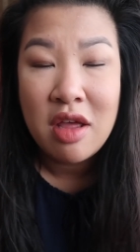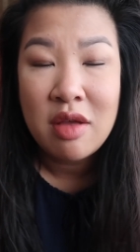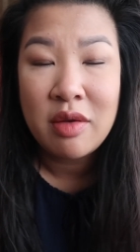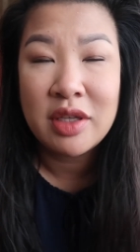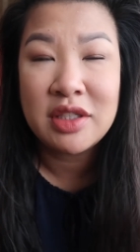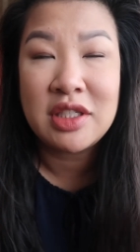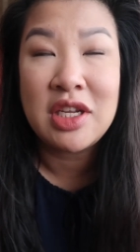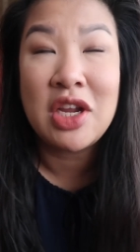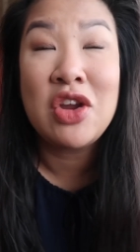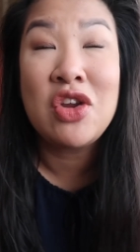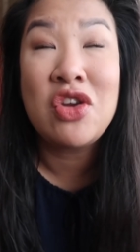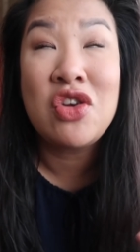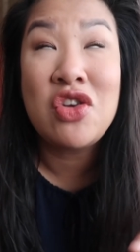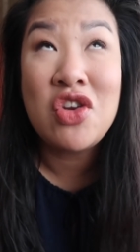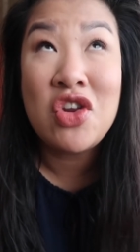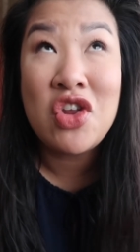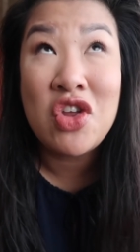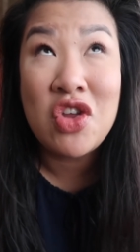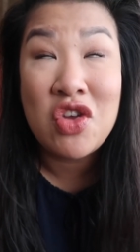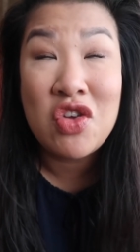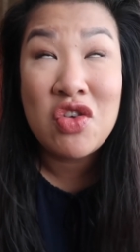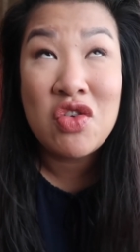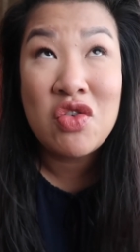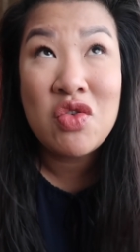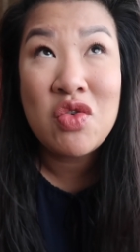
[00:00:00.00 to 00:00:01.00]
because I
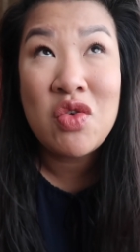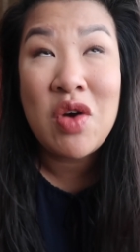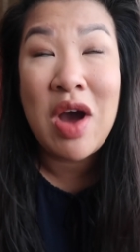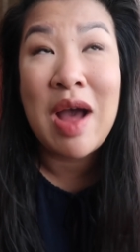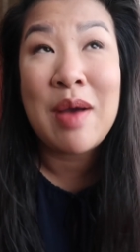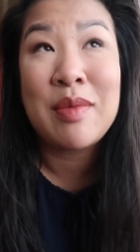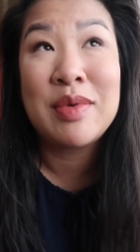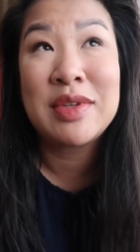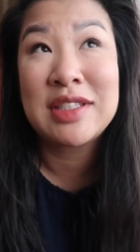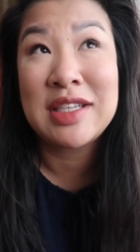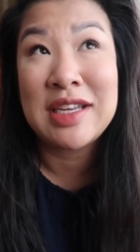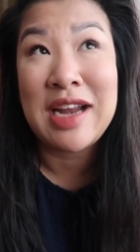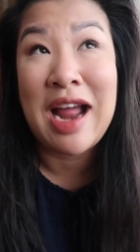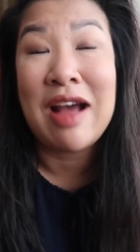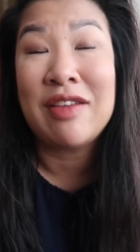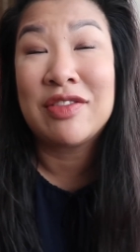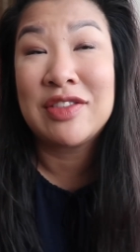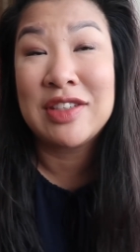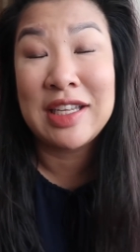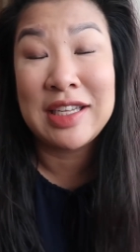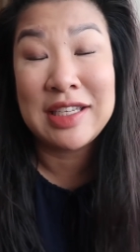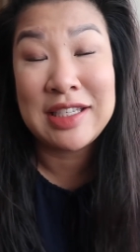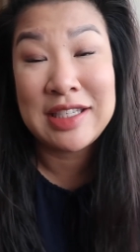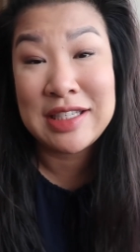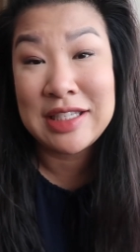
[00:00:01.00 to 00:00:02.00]
knew I was gonna have
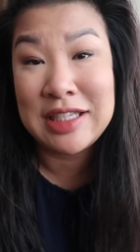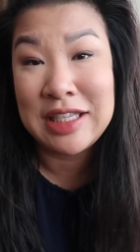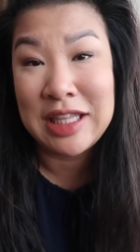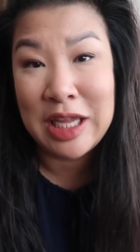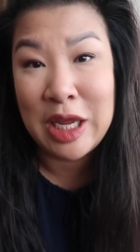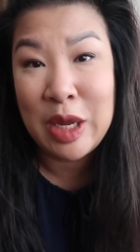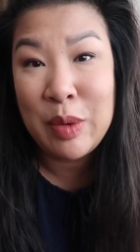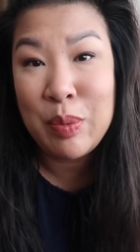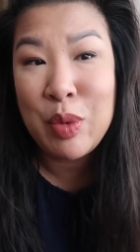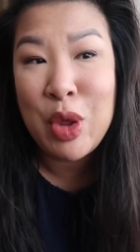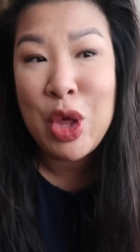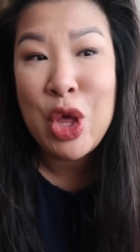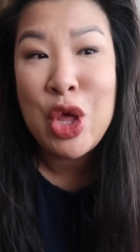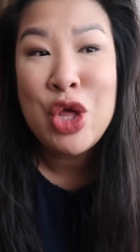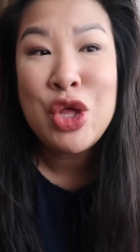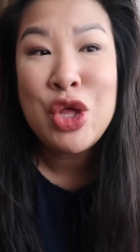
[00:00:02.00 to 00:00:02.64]
to like sleep.